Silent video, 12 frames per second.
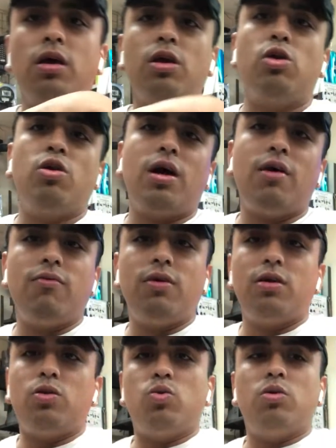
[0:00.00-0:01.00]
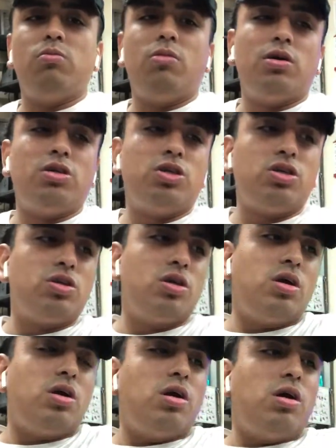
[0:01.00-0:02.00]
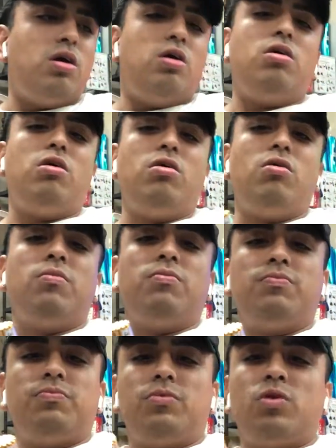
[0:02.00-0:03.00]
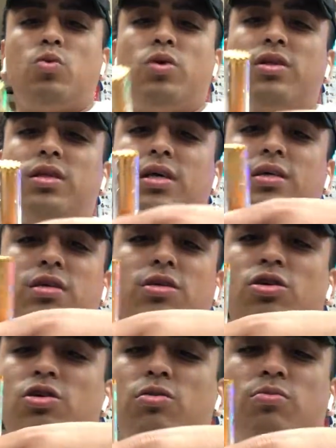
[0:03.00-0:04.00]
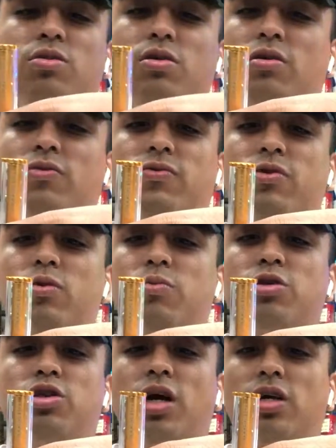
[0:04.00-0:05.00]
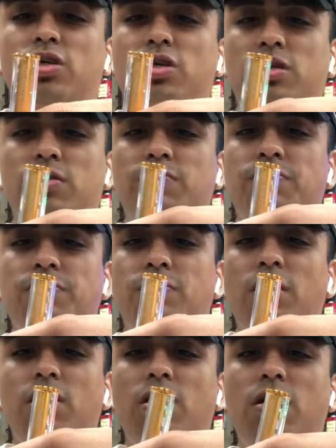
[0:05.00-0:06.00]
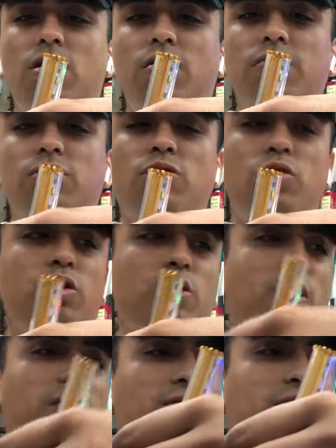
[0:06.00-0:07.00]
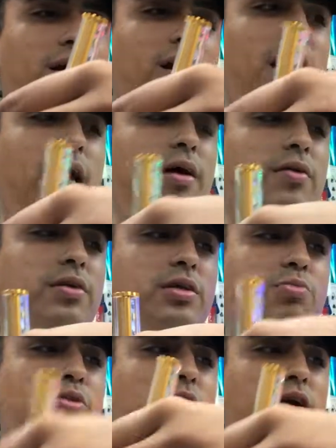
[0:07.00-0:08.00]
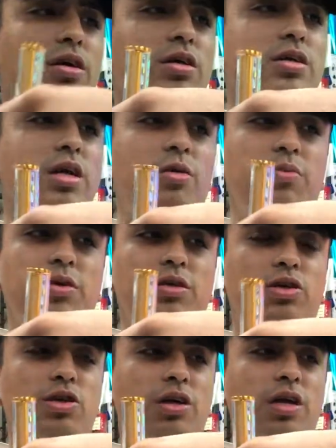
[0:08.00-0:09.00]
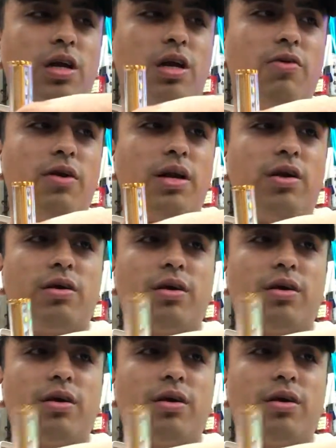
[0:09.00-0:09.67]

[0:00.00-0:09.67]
You're not really doing much with these in terms of, you know, projection. So, you know, I feel like a lot of these products that are being circulated right now are